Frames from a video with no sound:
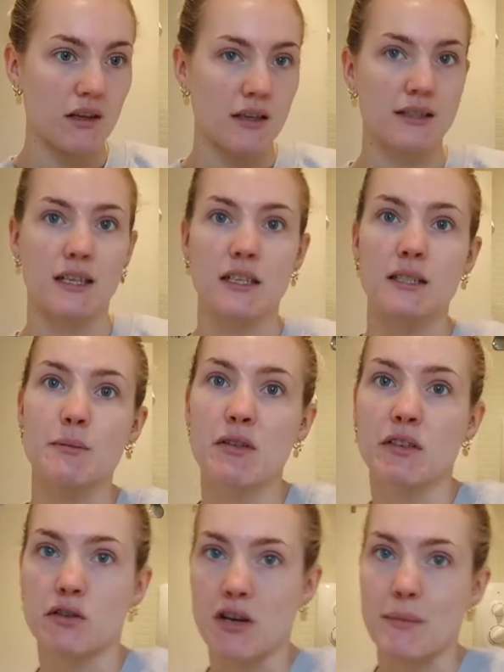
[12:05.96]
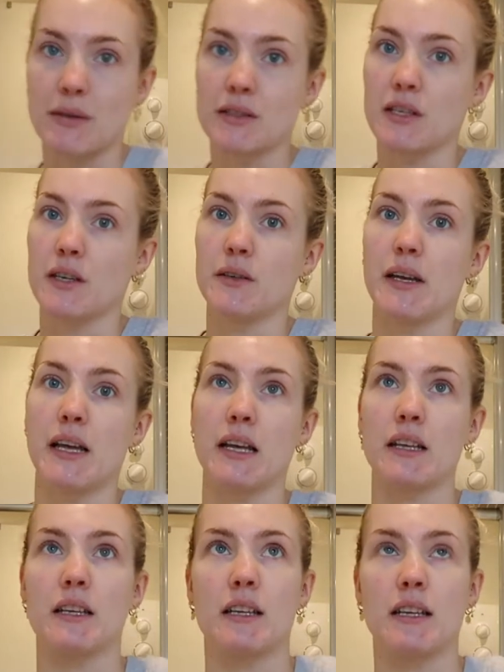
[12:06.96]
it's like a smoothing treatment, so
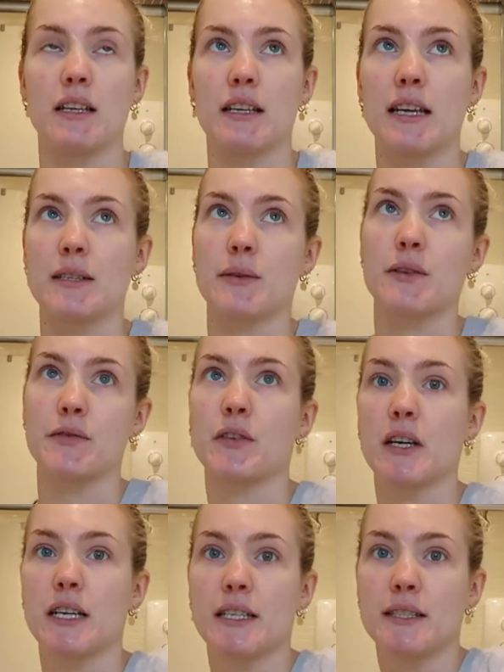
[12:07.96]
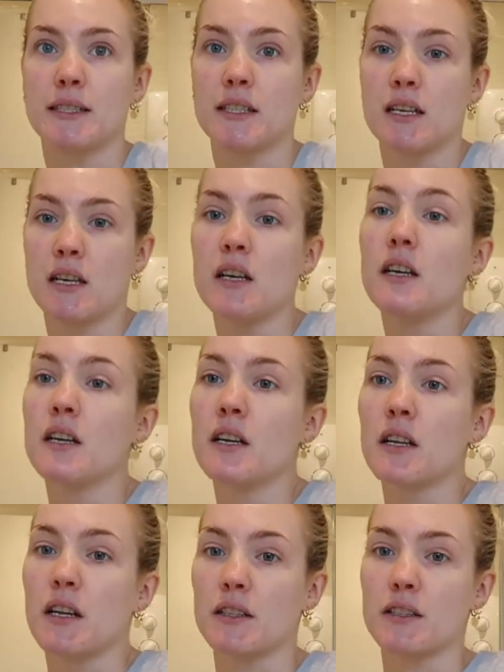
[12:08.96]
it gets rid of frizz,
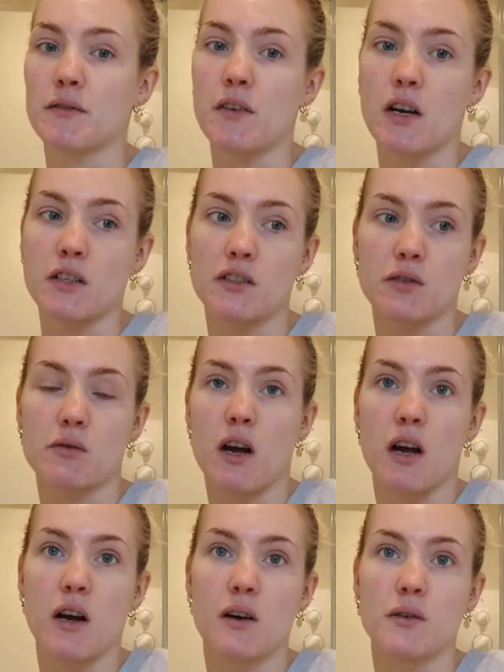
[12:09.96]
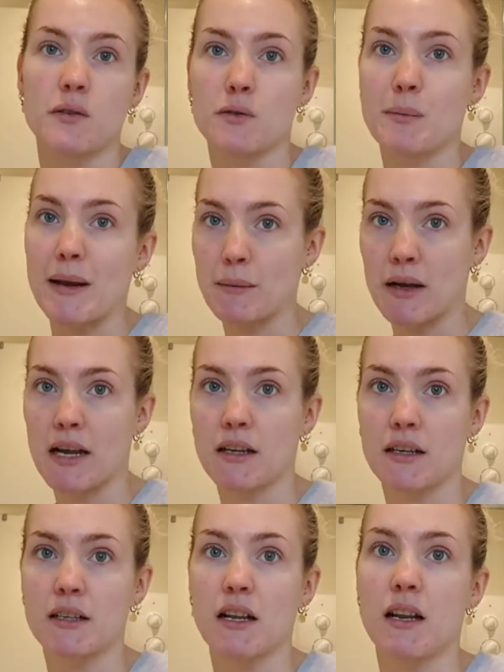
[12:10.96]
like defines your curls, will make my hair
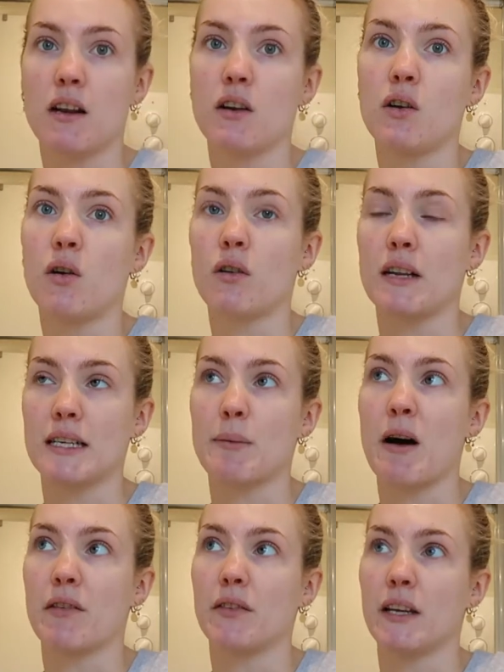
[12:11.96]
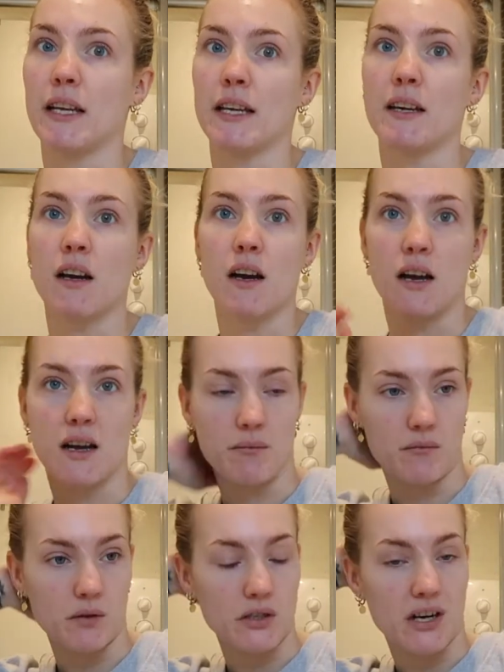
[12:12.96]
like a lot less puffy,
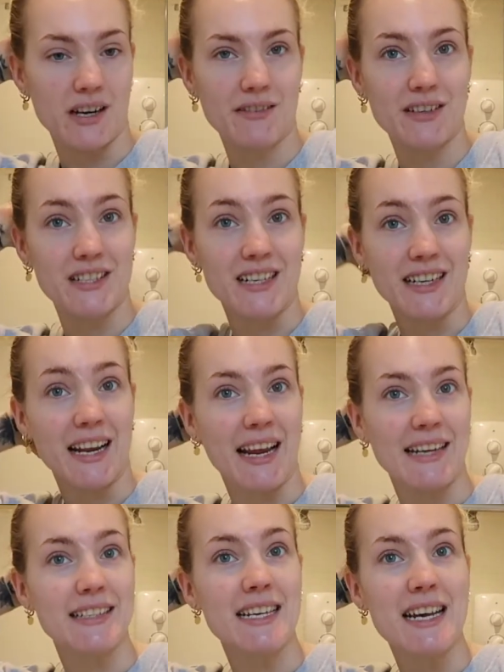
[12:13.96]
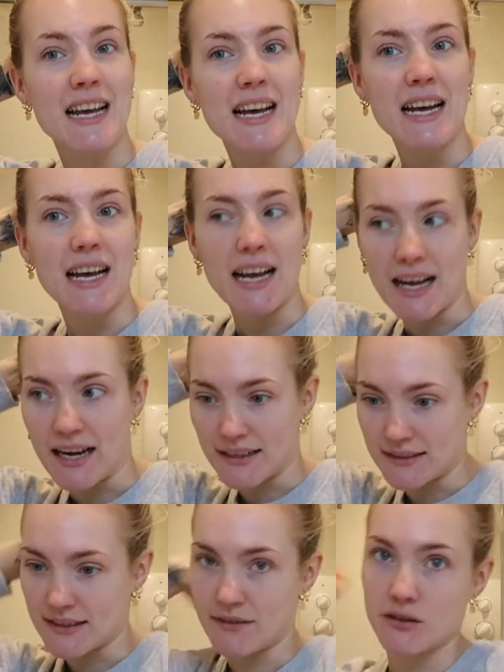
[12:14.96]
which I need,
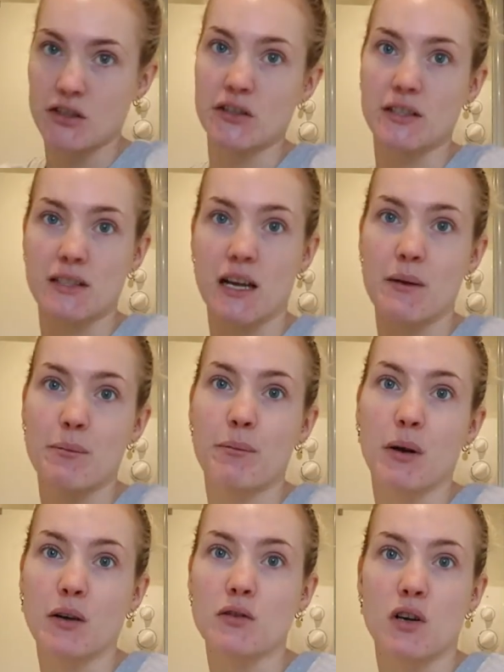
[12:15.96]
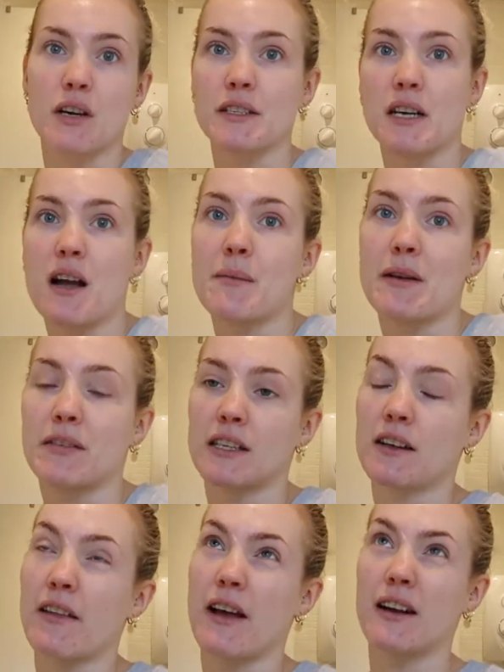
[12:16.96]
and it reduces like blow drying time and
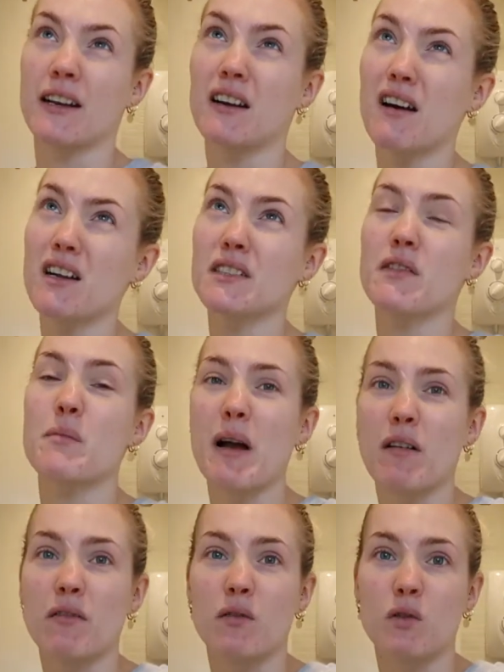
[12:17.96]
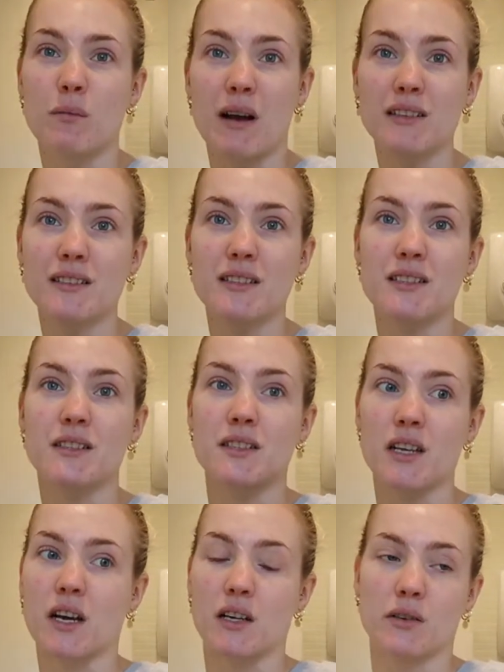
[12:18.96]
everything like that, and it lasts for about 4 months.
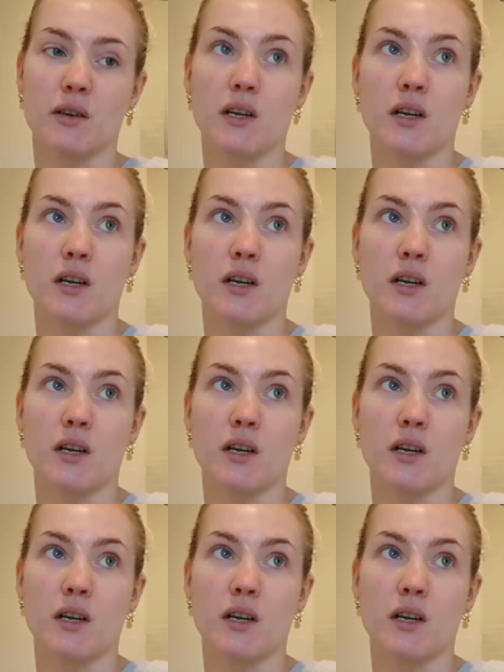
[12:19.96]
So